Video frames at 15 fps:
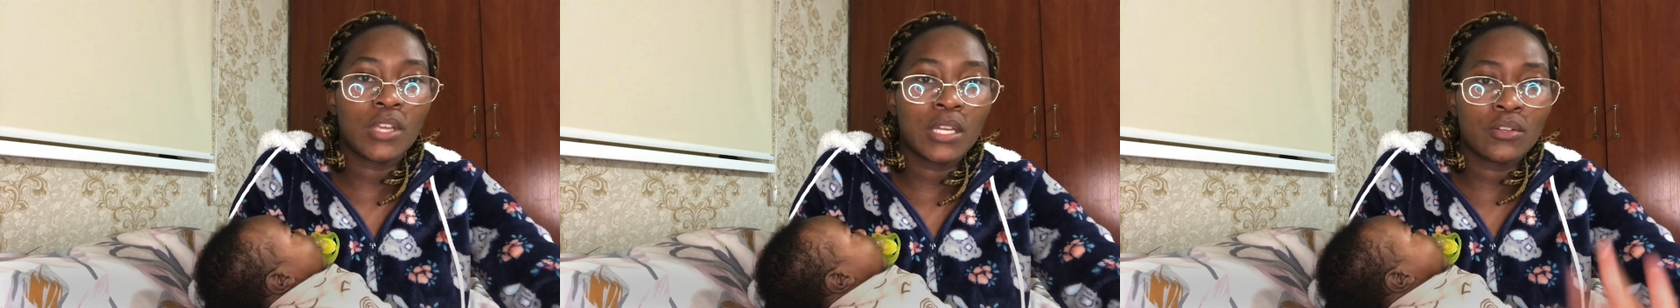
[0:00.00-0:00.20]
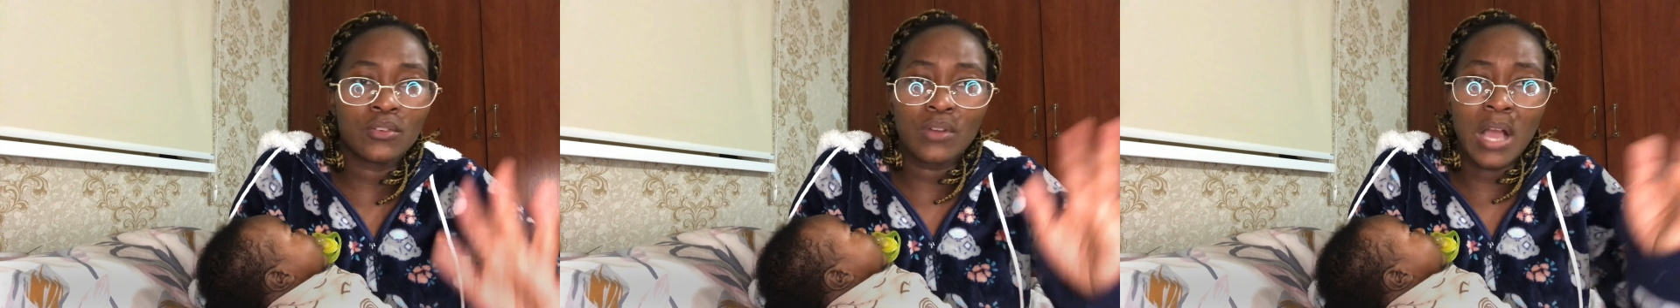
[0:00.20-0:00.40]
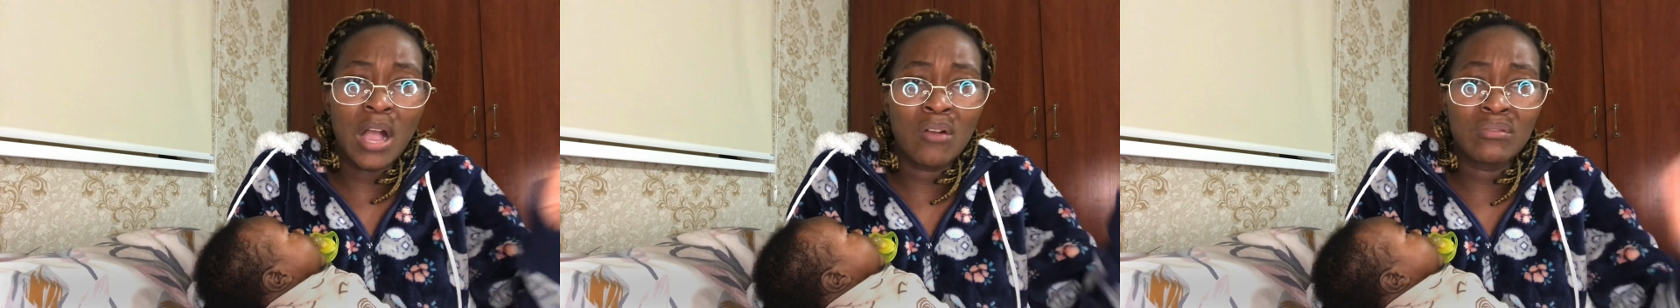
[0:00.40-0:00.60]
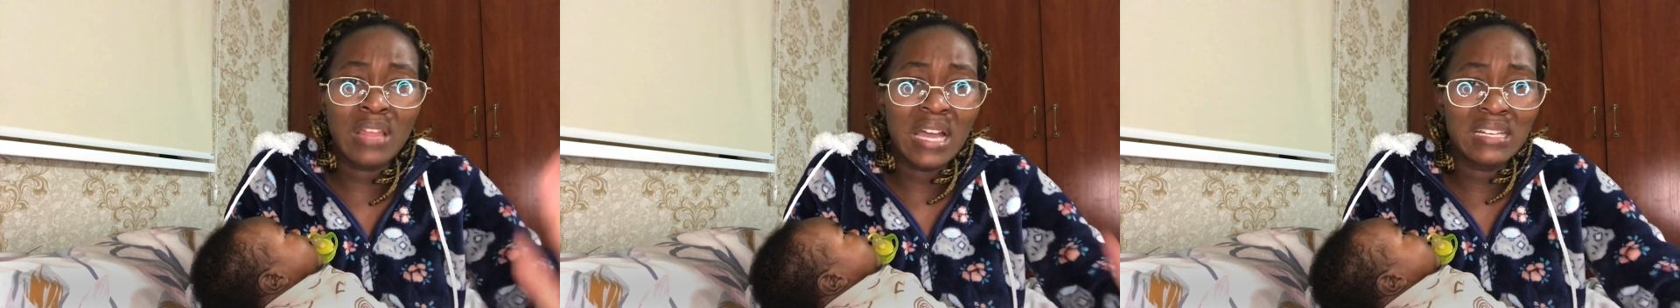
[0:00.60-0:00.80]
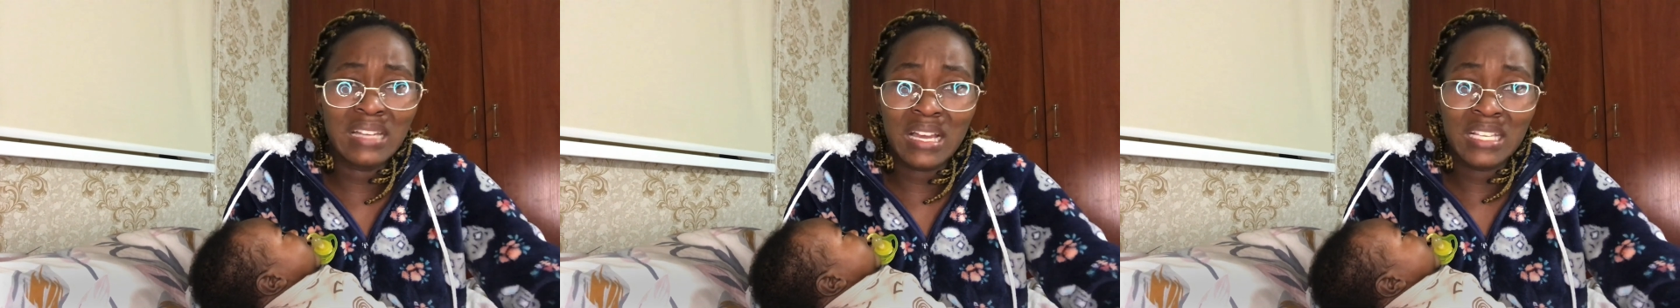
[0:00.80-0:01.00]
I don't know how
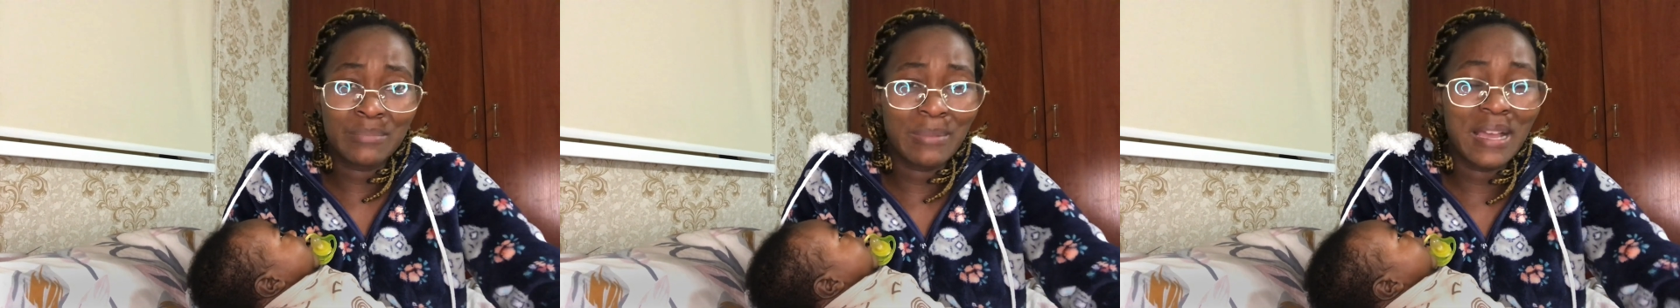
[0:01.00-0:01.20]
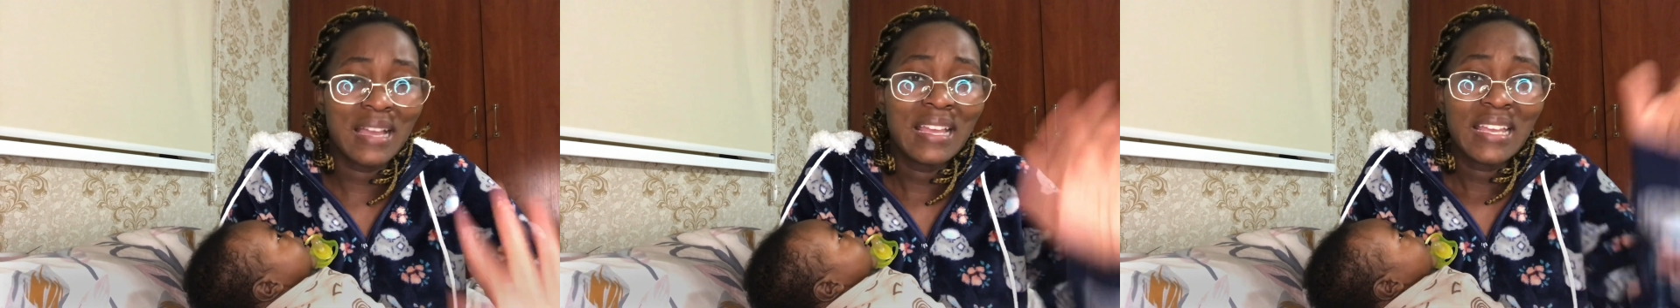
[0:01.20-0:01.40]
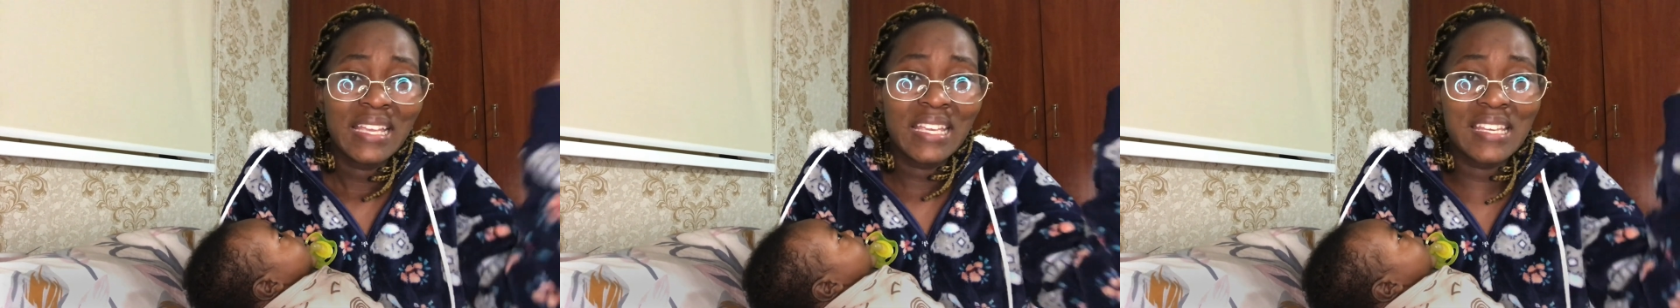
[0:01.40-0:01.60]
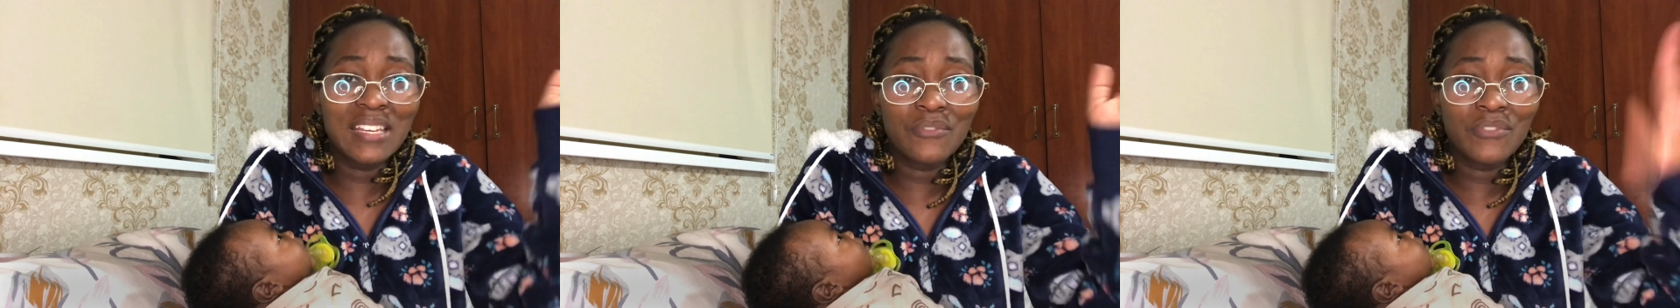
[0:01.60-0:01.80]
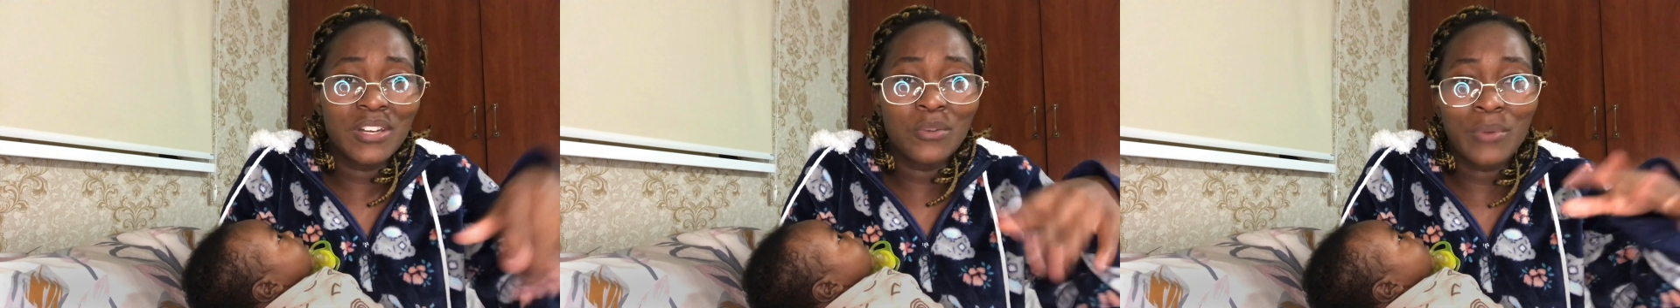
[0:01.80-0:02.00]
that does, but it didn't
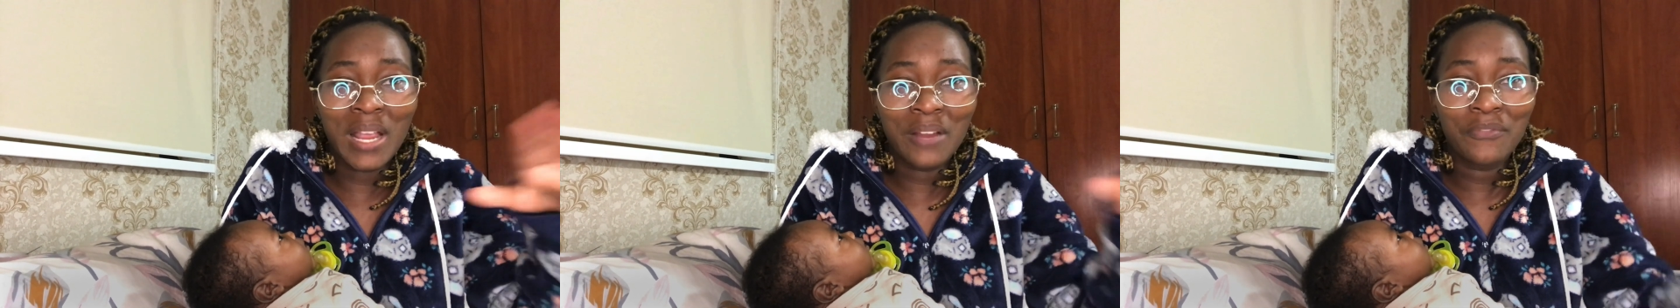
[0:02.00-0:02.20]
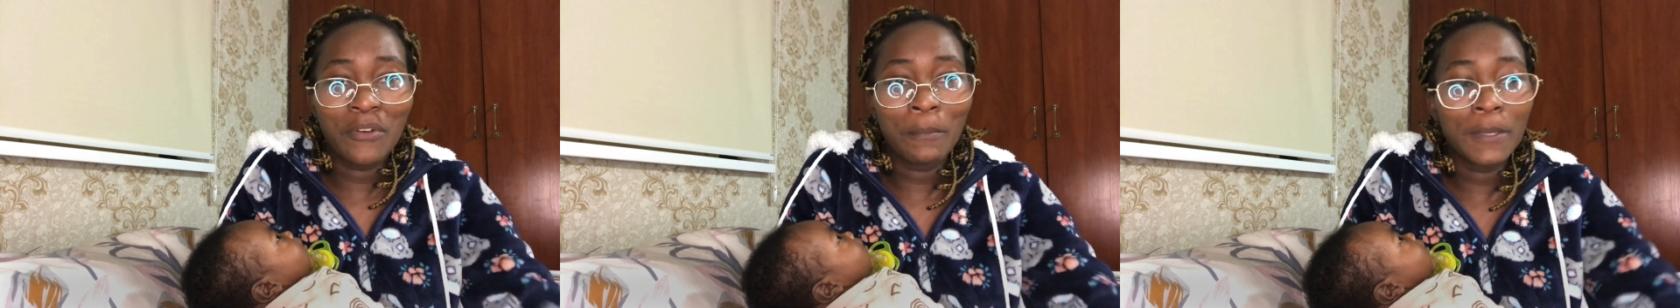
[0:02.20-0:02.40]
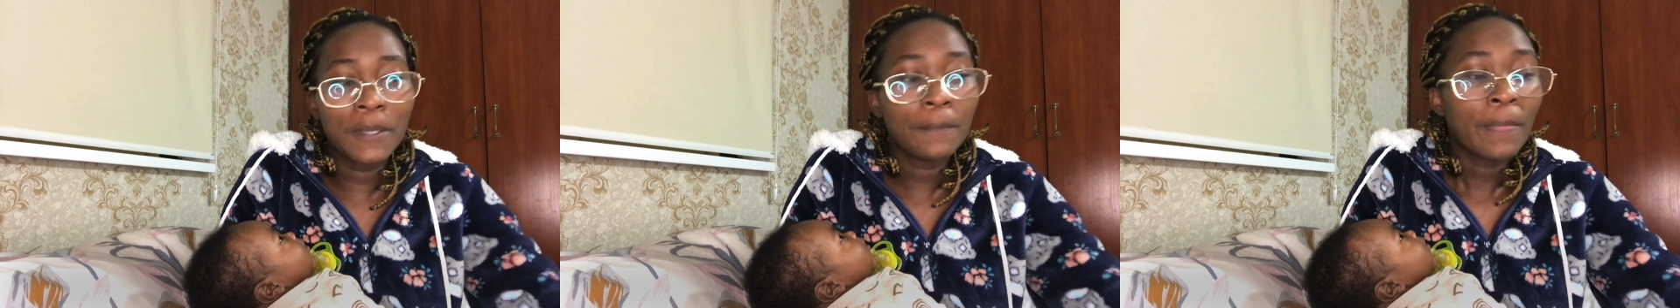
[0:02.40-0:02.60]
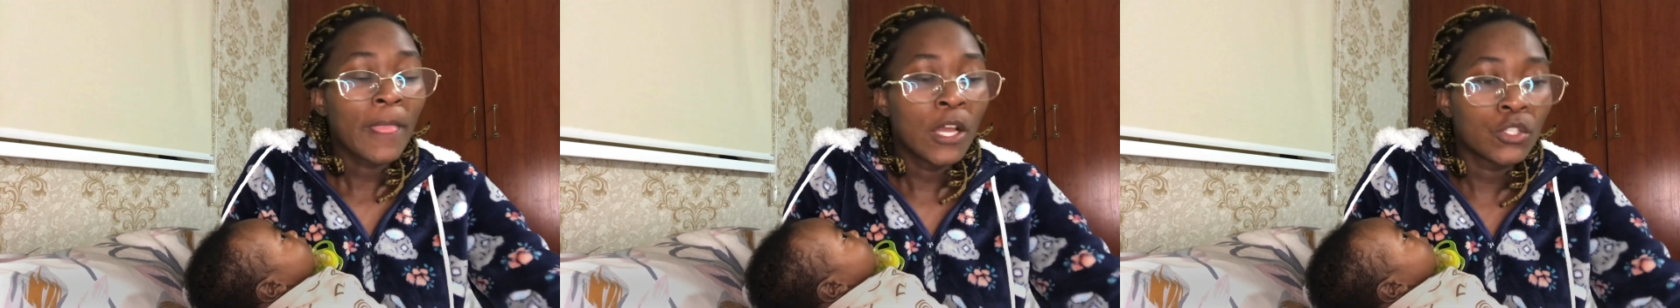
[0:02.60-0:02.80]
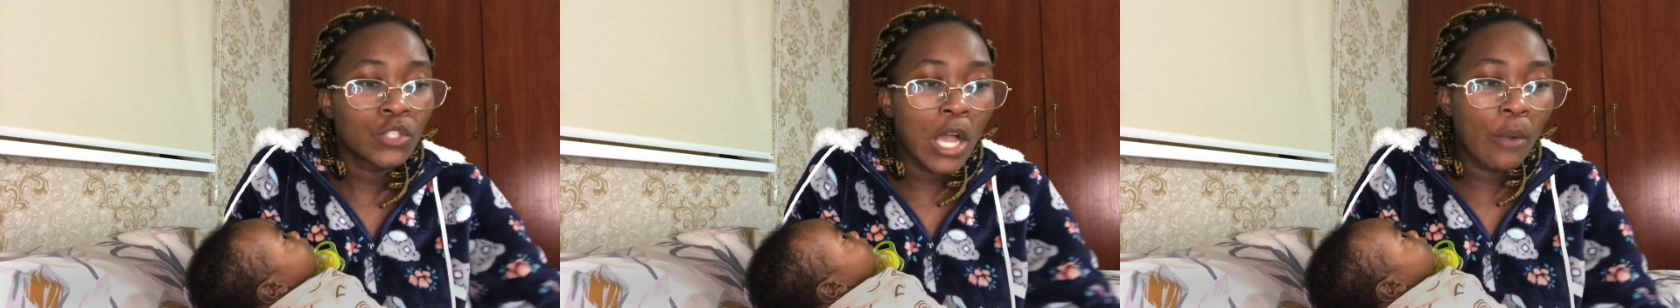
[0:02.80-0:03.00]
really work for me.
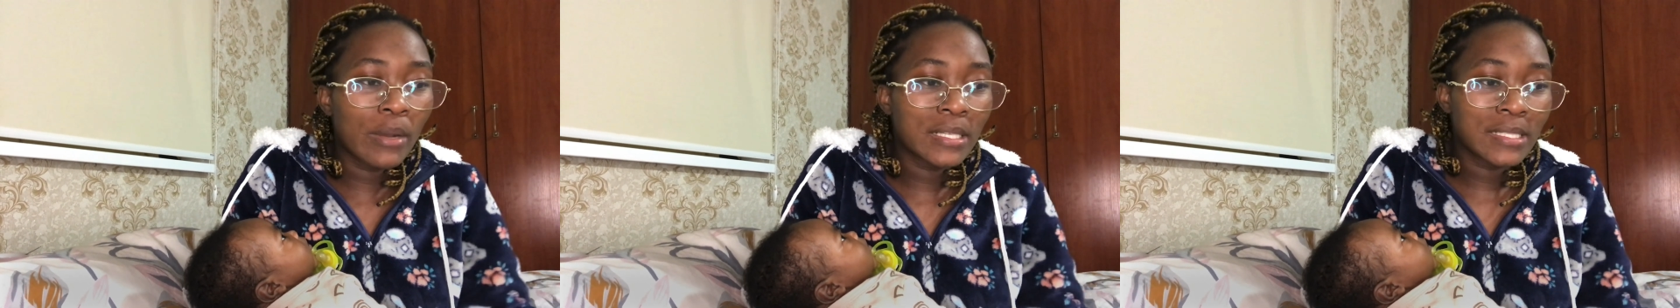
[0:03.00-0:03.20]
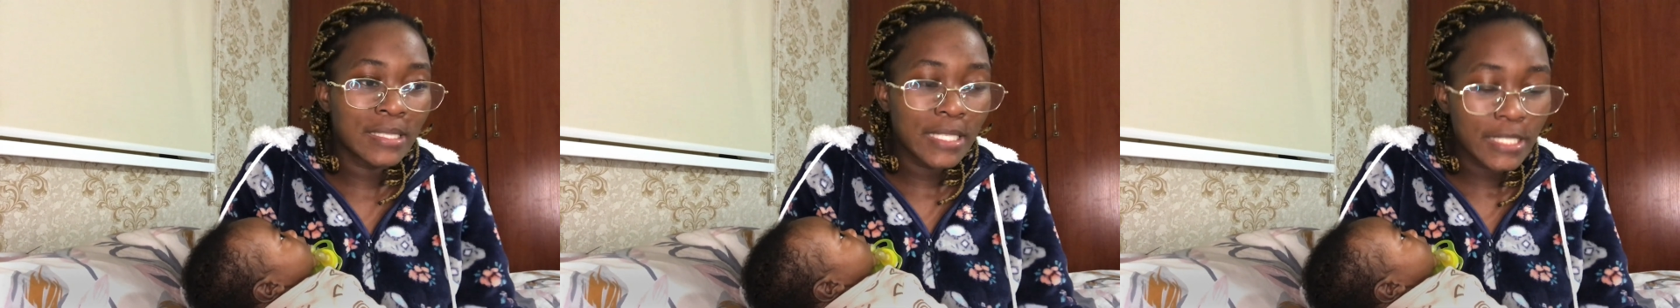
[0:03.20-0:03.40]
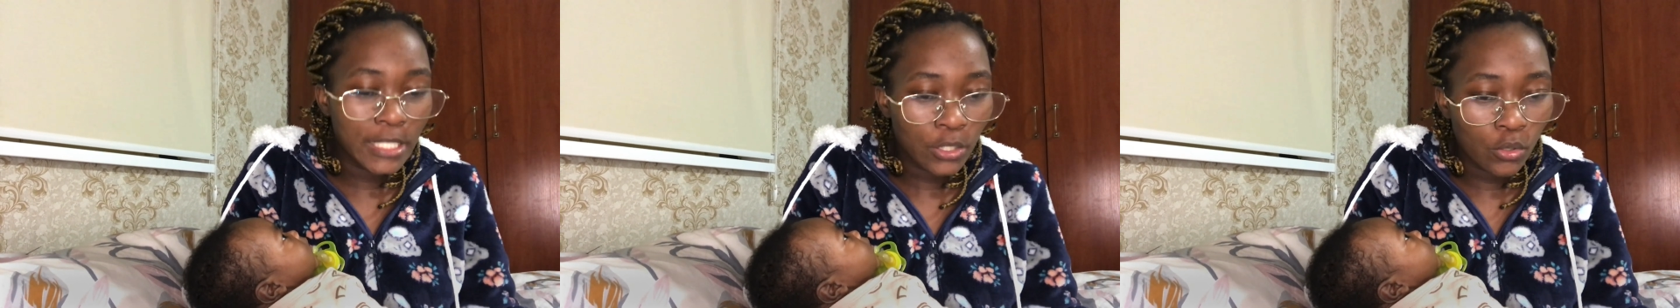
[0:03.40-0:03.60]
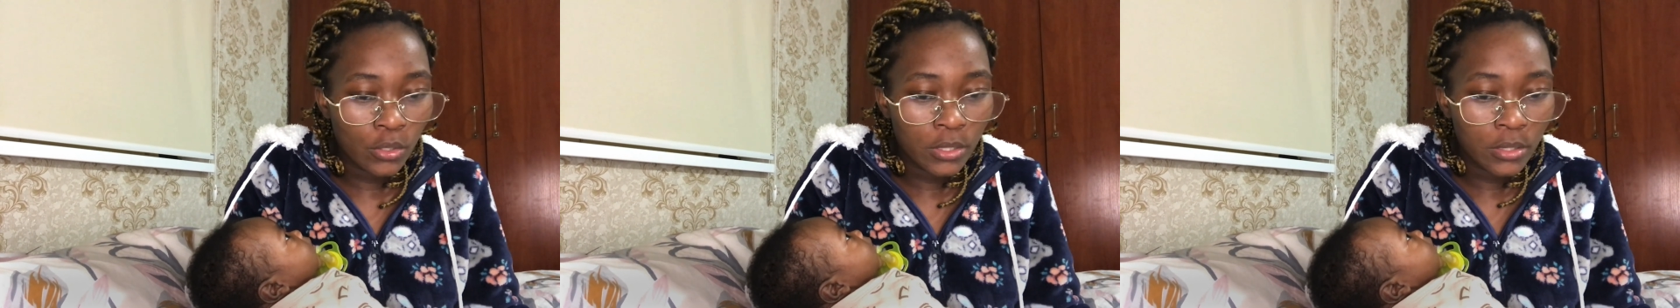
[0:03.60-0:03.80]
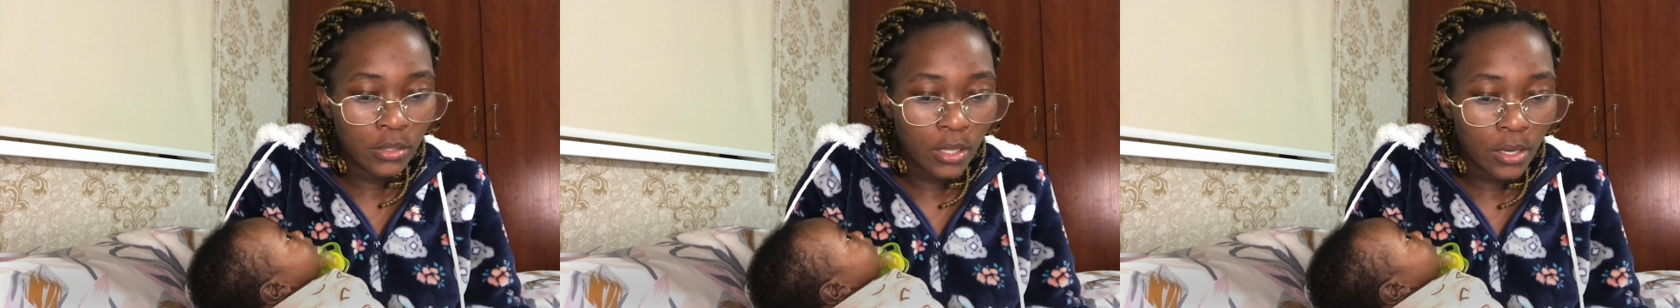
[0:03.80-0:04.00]
So I was sitting
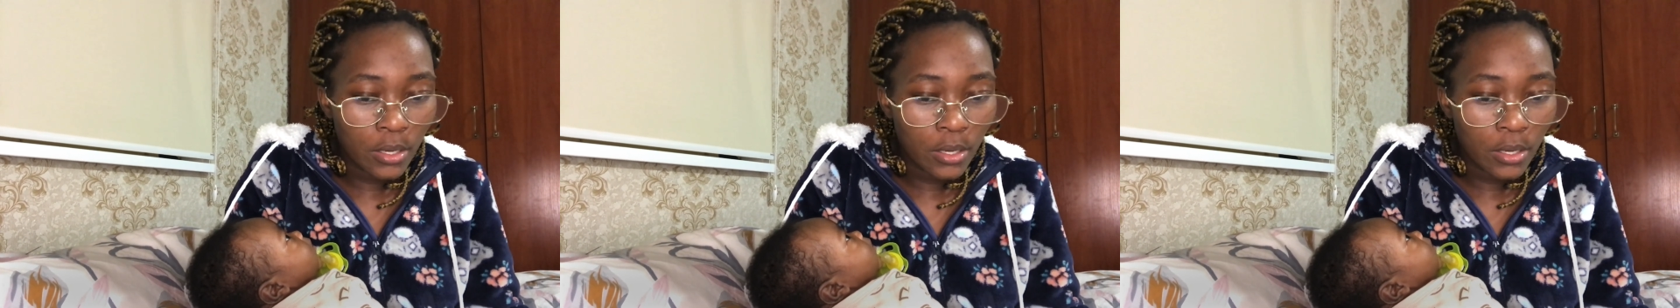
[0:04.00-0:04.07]
on